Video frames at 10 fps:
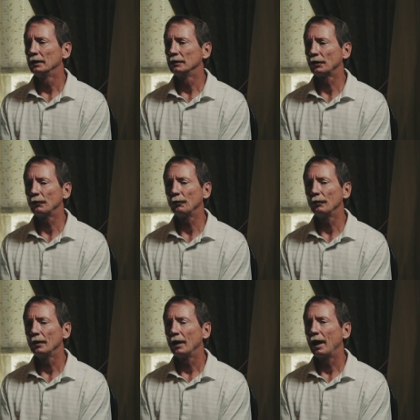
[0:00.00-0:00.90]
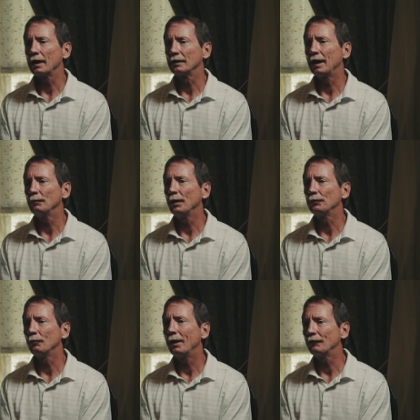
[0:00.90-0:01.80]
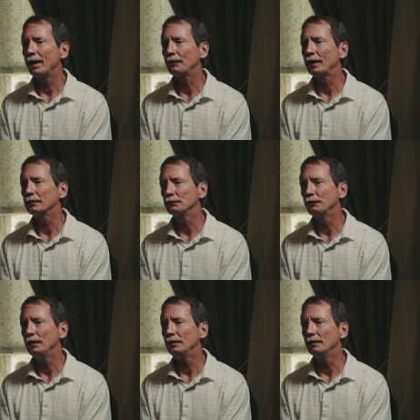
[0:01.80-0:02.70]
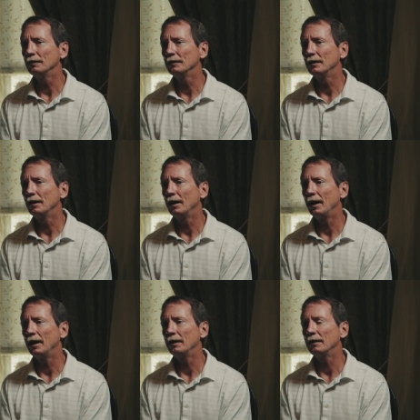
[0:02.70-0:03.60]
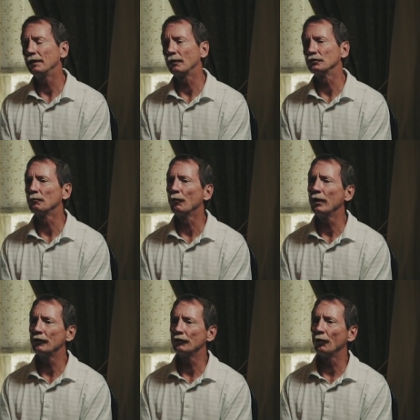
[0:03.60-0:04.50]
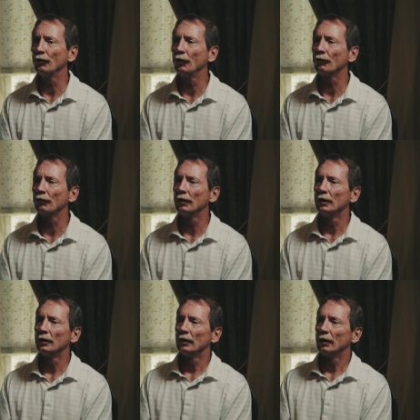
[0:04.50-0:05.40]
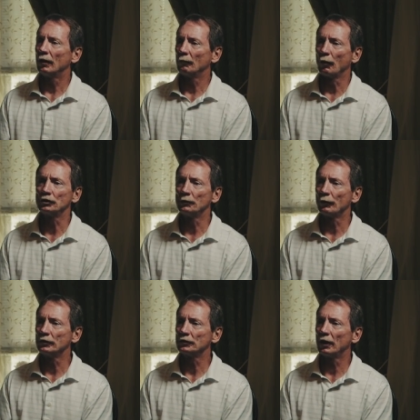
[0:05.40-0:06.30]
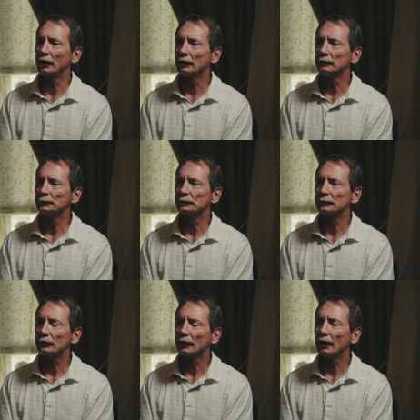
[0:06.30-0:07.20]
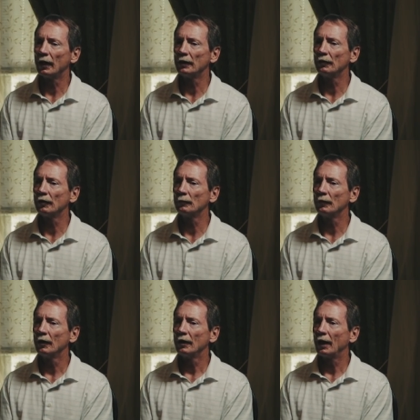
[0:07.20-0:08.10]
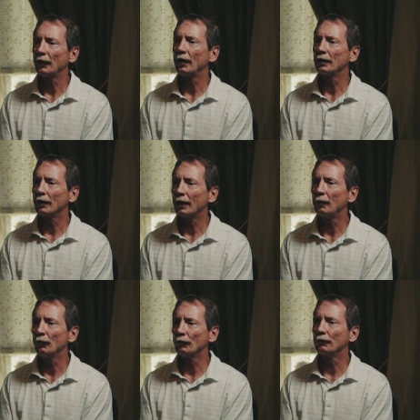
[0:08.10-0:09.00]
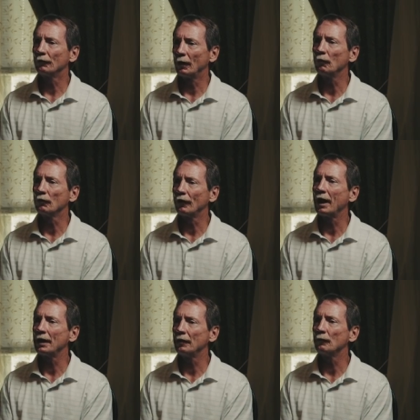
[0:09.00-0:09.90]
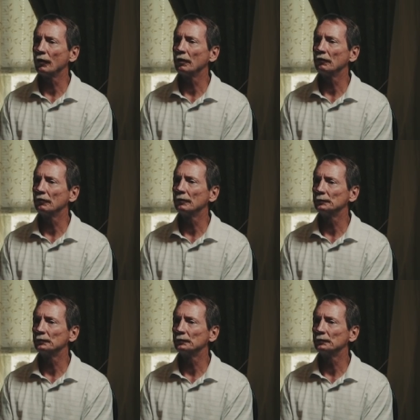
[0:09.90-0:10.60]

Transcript: So I climbed up to about 5,000 feet and there was a bridge going over uh, Percy Priest Lake, and um, I thought I'm gonna I'm gonna fly in that bridge.